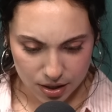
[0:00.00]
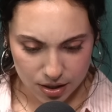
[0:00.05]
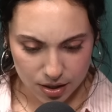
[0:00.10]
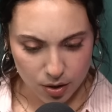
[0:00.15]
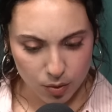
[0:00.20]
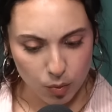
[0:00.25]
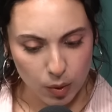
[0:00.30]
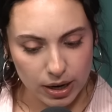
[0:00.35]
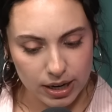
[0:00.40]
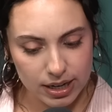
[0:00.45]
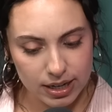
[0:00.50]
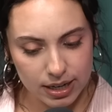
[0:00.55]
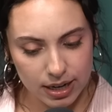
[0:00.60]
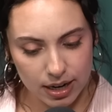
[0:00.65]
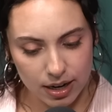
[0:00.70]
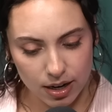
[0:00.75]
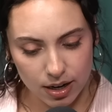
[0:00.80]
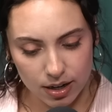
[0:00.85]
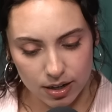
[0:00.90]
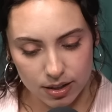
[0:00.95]
a wedding
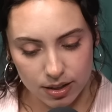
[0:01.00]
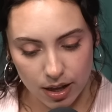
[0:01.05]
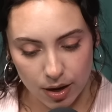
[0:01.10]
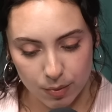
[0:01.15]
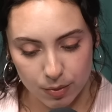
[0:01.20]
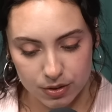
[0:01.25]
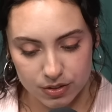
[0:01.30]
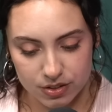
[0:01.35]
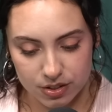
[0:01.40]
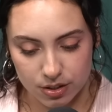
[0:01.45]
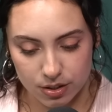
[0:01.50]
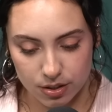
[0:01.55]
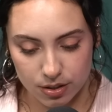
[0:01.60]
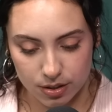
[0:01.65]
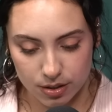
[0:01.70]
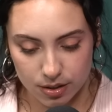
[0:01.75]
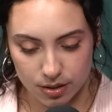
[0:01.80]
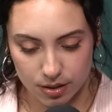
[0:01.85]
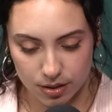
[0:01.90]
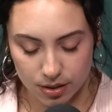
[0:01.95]
care that was
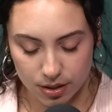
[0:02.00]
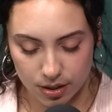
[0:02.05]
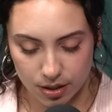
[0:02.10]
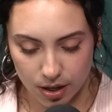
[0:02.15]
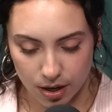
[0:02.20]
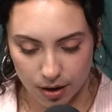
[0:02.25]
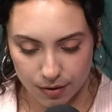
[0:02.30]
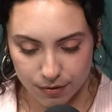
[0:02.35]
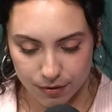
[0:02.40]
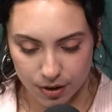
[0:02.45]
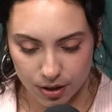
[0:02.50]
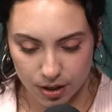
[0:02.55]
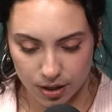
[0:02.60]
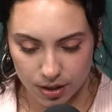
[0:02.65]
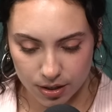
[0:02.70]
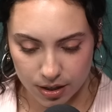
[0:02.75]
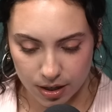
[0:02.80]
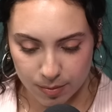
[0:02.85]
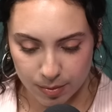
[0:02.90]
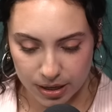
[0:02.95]

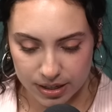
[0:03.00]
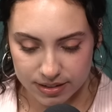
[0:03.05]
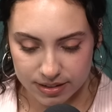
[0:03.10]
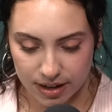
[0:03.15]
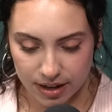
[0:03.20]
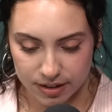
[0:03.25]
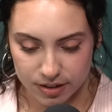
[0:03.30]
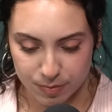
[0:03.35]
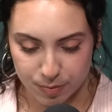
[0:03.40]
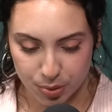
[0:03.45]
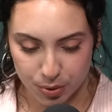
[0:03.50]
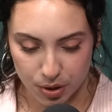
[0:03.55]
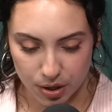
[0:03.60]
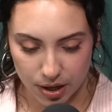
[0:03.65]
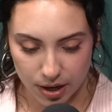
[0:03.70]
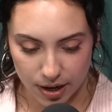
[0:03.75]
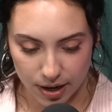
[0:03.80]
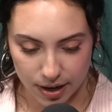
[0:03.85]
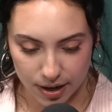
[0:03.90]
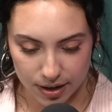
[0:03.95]
covered in my dad's
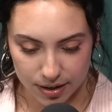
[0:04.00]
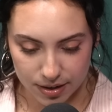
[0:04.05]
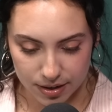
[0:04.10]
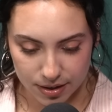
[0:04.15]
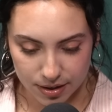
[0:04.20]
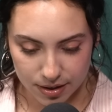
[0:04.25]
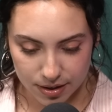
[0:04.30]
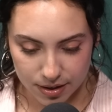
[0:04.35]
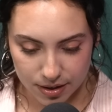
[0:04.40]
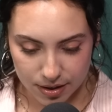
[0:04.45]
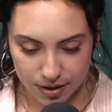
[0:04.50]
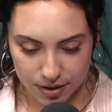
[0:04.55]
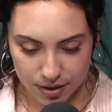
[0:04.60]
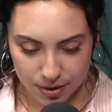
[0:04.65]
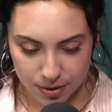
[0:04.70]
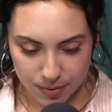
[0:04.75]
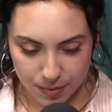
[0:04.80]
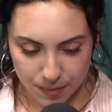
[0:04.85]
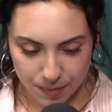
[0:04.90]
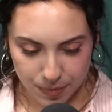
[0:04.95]
blood
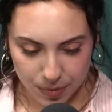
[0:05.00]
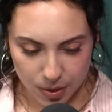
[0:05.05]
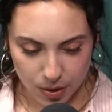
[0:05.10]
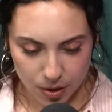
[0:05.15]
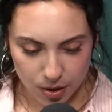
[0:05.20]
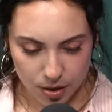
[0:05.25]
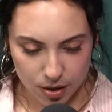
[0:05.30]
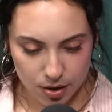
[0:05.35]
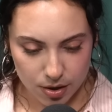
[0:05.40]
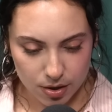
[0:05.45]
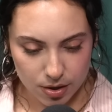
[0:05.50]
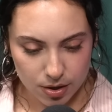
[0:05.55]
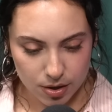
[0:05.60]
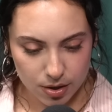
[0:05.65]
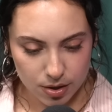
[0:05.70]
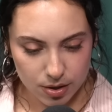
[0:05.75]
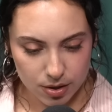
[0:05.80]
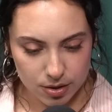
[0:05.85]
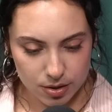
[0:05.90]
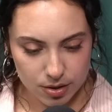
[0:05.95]

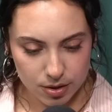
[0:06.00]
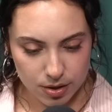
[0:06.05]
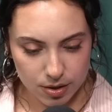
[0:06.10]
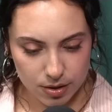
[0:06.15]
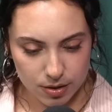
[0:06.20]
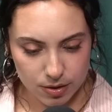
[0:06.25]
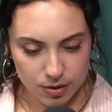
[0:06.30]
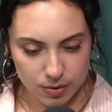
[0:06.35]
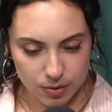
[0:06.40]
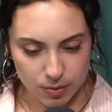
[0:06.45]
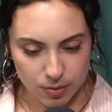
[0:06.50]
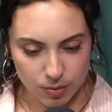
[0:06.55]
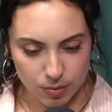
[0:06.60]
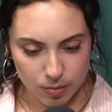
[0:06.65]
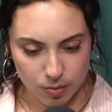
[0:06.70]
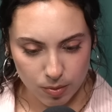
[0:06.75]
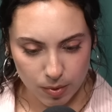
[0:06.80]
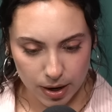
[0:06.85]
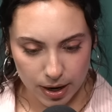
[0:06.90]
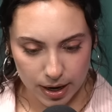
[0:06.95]
Excuse me?
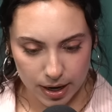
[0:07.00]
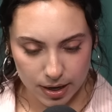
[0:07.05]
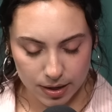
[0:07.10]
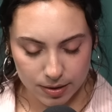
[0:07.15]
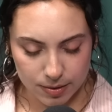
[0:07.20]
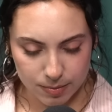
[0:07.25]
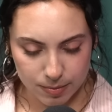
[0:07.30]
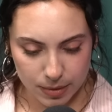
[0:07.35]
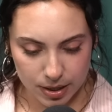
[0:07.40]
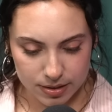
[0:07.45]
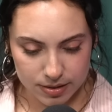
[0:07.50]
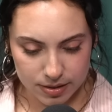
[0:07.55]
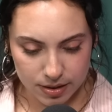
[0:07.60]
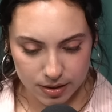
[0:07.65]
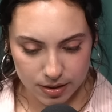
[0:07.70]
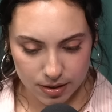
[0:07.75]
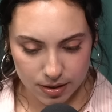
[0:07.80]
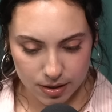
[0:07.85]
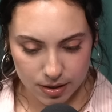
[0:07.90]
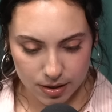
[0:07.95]
Wait, my
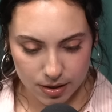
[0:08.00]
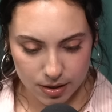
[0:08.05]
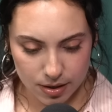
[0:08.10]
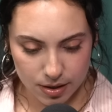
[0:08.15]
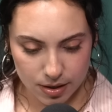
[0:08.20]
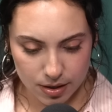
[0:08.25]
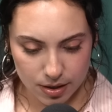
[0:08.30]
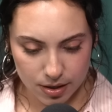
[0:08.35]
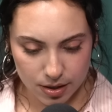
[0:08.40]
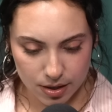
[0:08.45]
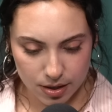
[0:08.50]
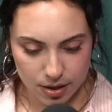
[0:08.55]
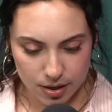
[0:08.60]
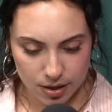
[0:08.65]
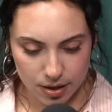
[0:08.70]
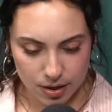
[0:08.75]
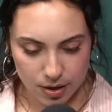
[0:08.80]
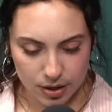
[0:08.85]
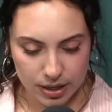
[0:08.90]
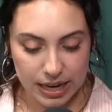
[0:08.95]
dick
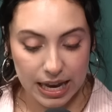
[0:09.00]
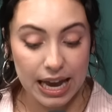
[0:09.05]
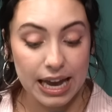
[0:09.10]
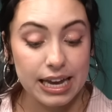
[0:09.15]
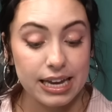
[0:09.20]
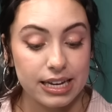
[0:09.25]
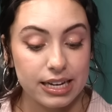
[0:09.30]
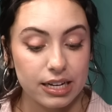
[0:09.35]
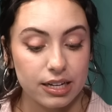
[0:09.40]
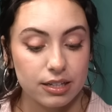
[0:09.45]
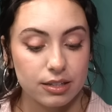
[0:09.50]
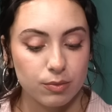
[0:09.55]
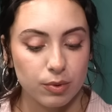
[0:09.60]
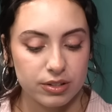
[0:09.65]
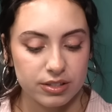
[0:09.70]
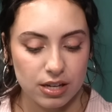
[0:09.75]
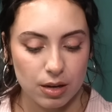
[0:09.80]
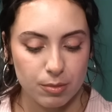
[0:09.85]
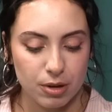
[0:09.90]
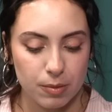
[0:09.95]
cake.
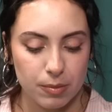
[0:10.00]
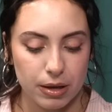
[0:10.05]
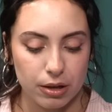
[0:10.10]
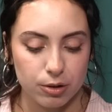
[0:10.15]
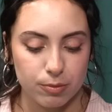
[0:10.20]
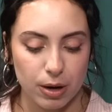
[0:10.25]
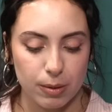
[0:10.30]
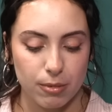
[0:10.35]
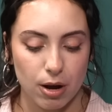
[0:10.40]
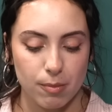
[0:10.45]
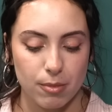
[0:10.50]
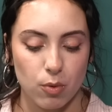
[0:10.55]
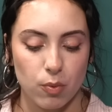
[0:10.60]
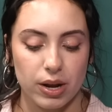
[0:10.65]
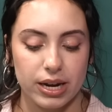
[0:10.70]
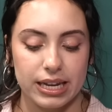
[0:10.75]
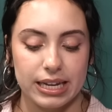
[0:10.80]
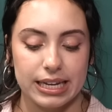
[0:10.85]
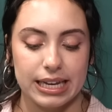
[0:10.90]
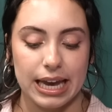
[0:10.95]
One time he mailed my mom a
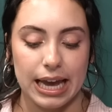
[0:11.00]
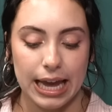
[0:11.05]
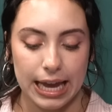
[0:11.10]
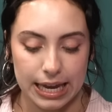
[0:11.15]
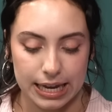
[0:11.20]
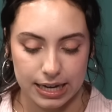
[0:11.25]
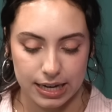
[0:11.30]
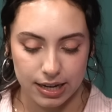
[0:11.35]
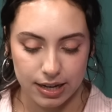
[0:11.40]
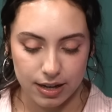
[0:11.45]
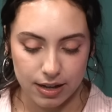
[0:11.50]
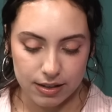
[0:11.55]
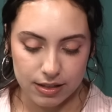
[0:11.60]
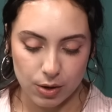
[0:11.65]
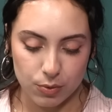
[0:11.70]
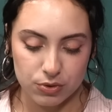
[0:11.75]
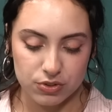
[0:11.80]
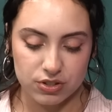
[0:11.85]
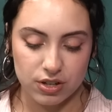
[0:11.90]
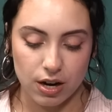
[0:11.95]
wedding cake
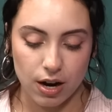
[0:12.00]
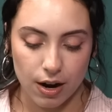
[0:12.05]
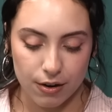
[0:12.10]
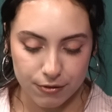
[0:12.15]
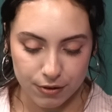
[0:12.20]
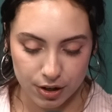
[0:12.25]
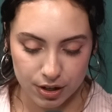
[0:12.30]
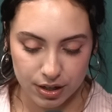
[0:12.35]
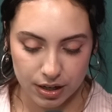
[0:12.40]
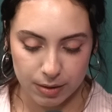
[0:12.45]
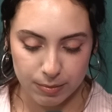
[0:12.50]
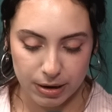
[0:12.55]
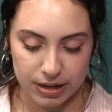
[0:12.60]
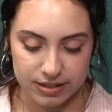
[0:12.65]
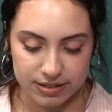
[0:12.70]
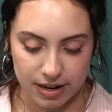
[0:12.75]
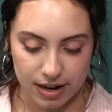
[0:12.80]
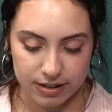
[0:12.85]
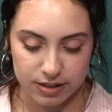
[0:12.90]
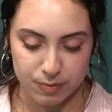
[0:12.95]
that was covered in my
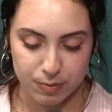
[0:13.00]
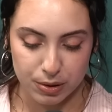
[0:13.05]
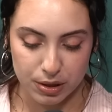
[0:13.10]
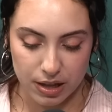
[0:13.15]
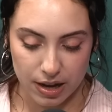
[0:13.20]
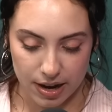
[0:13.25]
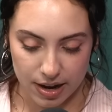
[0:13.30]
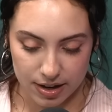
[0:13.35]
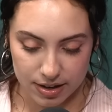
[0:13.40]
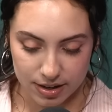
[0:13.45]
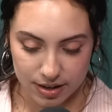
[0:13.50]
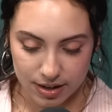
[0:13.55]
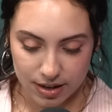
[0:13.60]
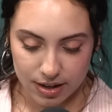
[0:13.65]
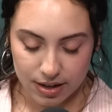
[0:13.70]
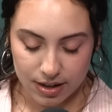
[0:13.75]
dad's blood. This is